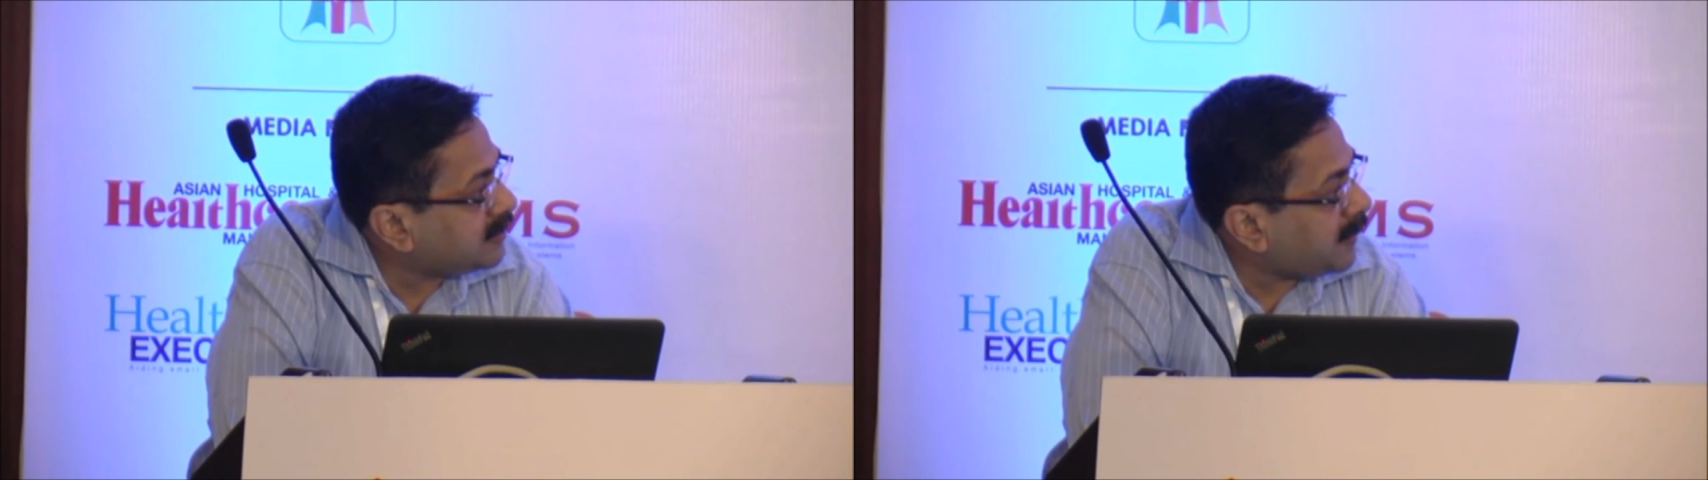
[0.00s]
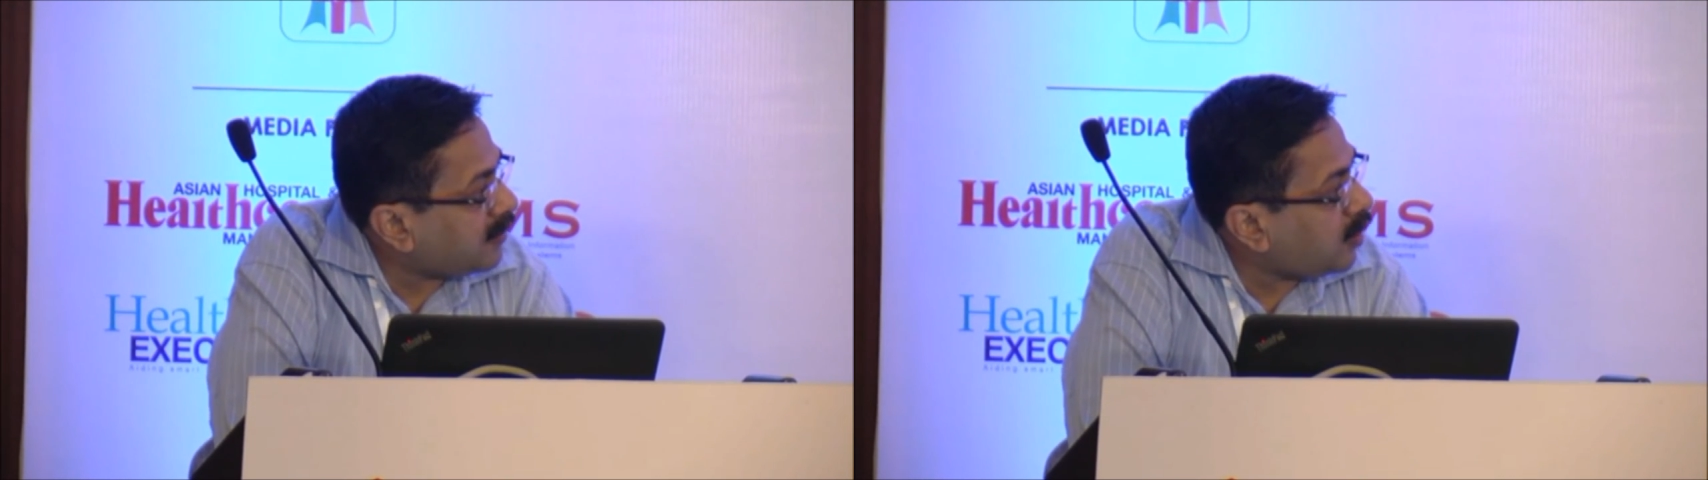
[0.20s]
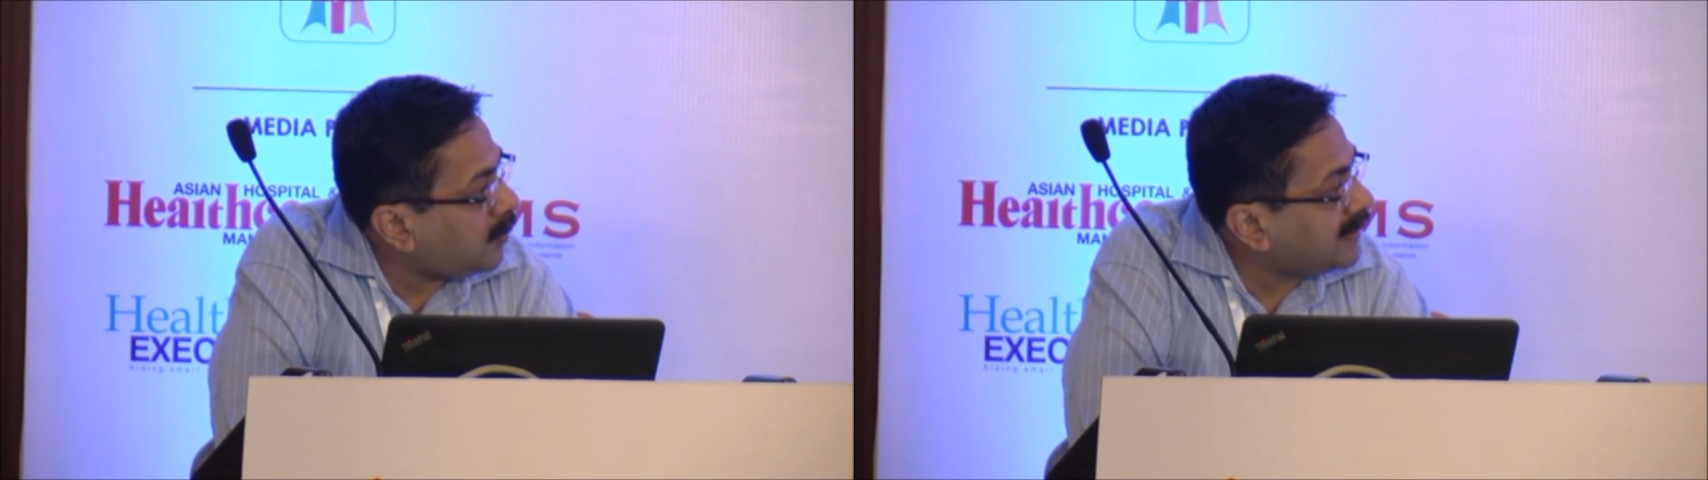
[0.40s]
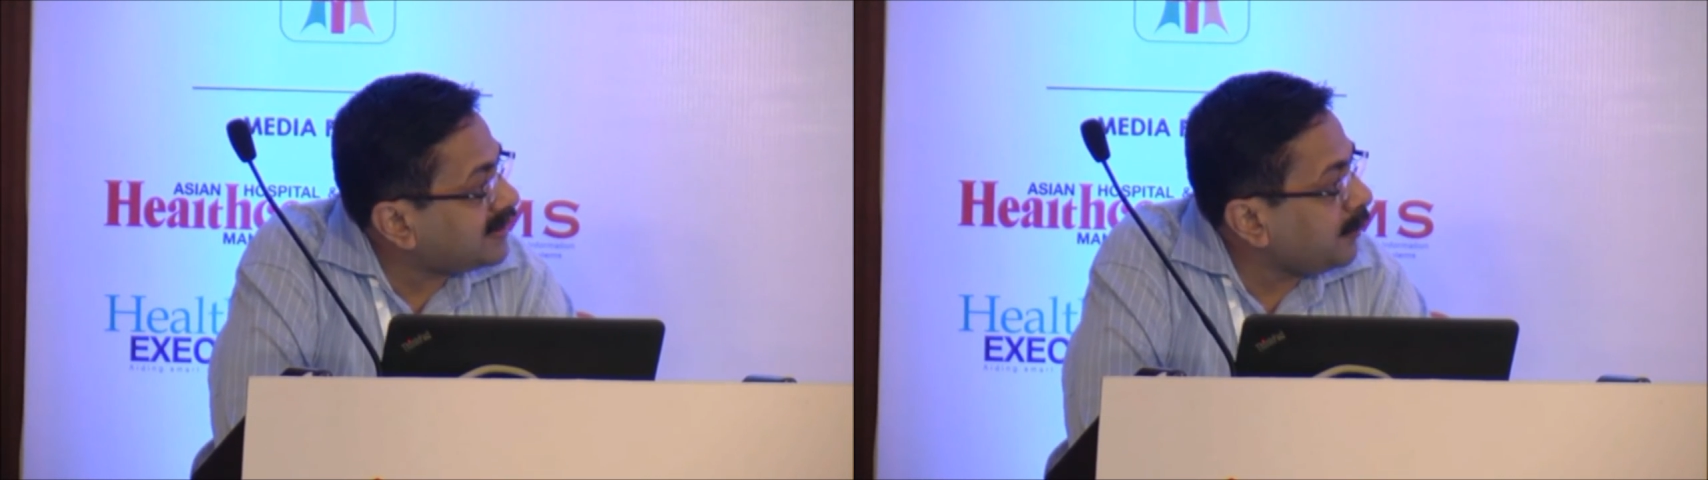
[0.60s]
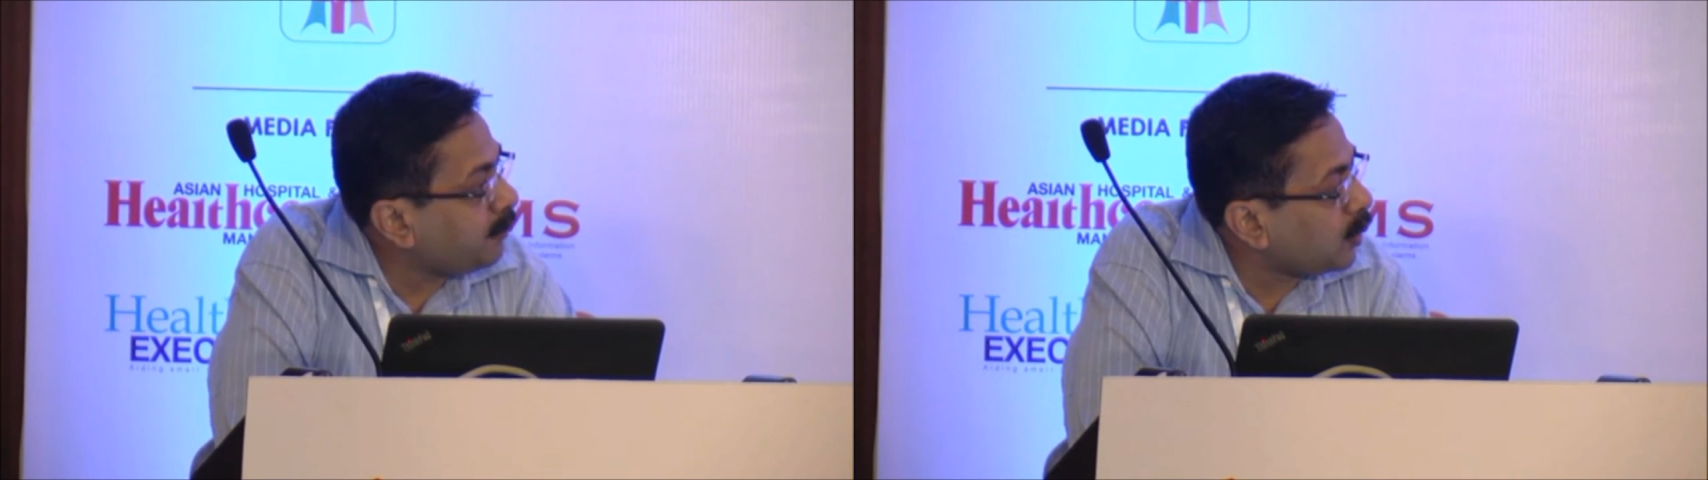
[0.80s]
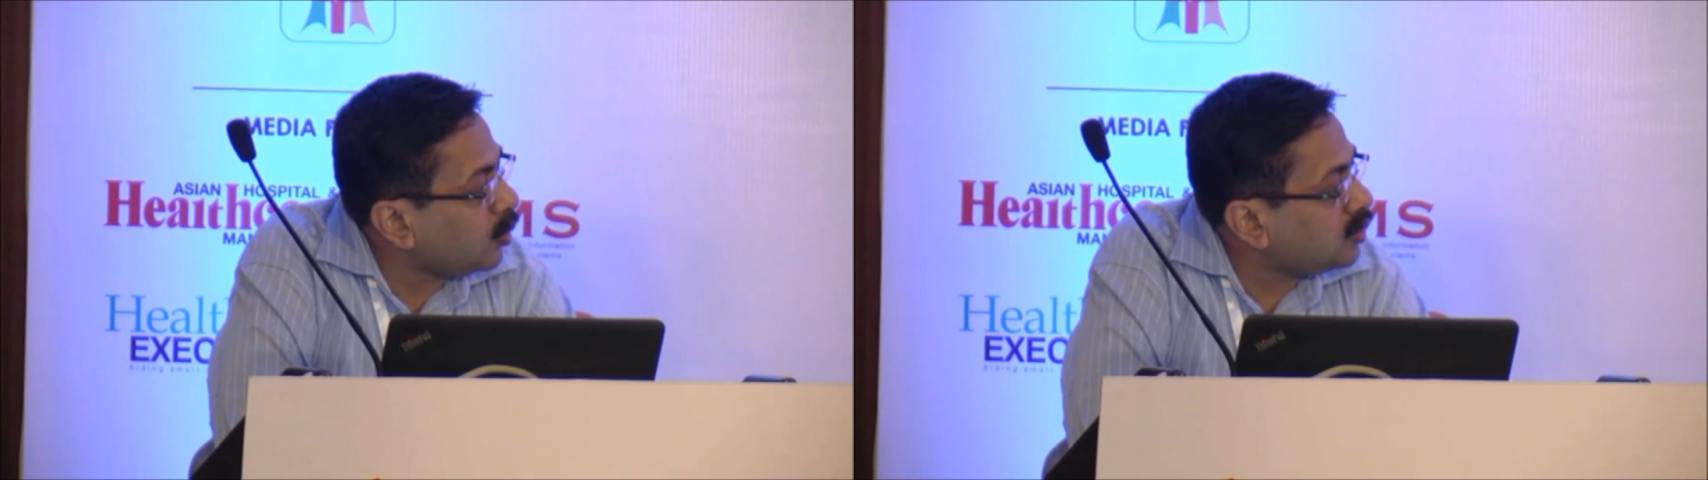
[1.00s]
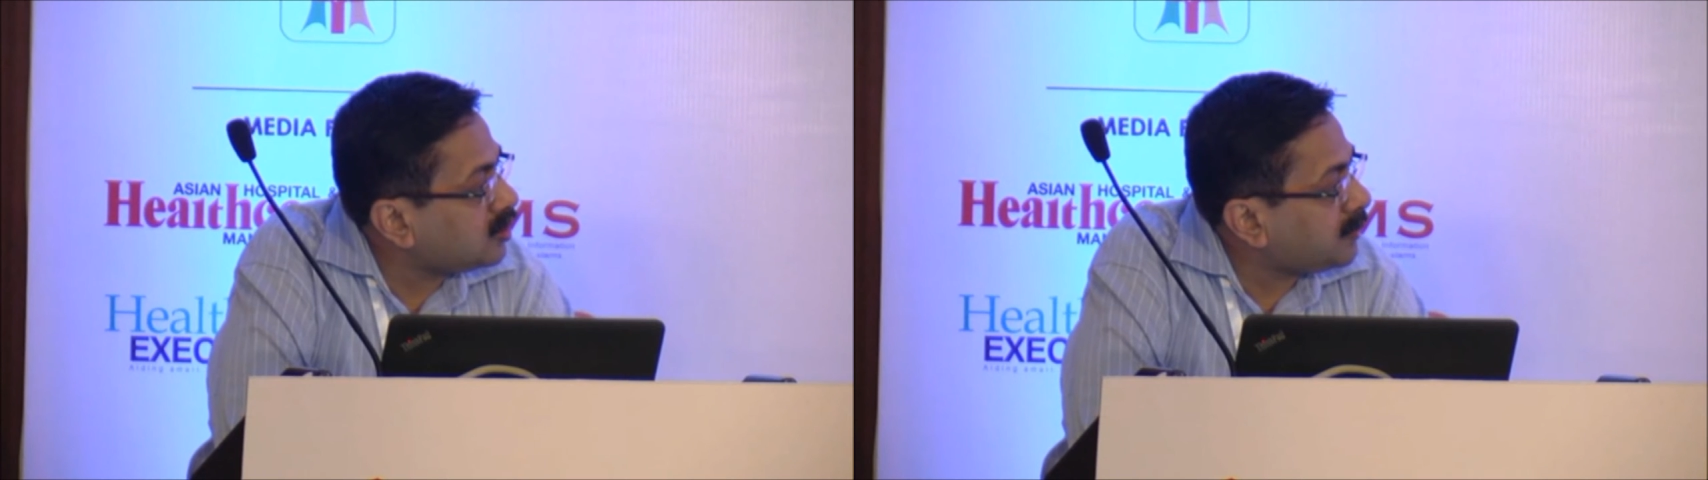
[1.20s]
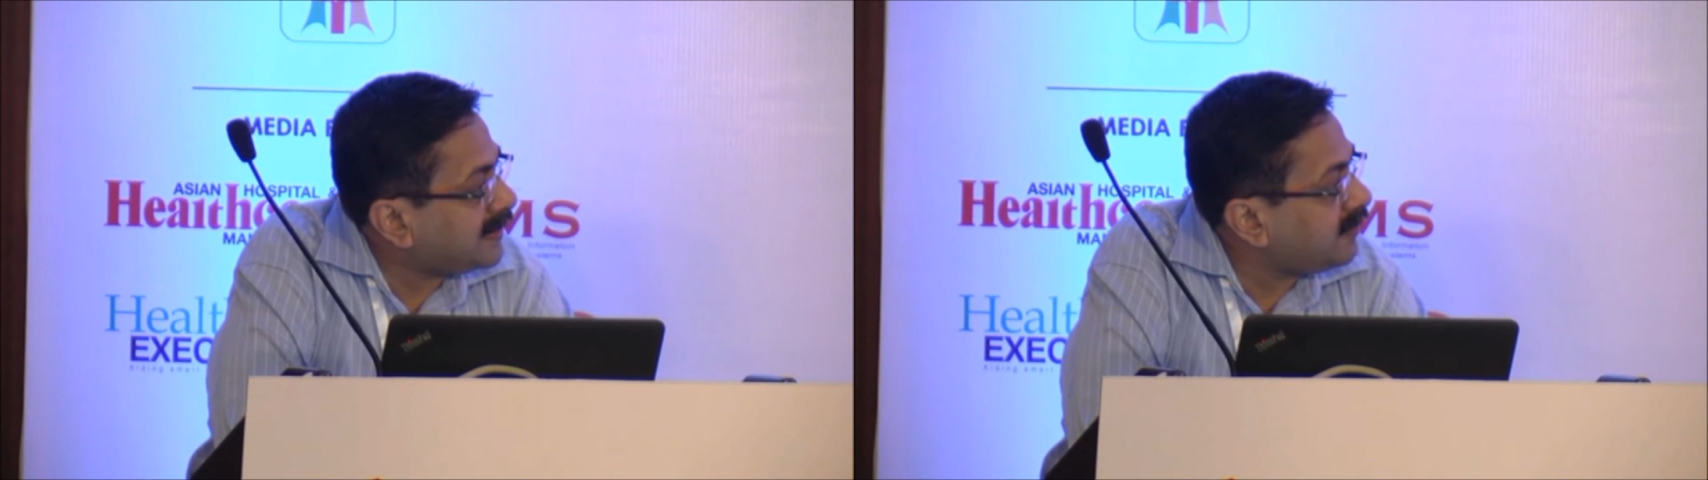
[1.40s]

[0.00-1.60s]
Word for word: this performance improves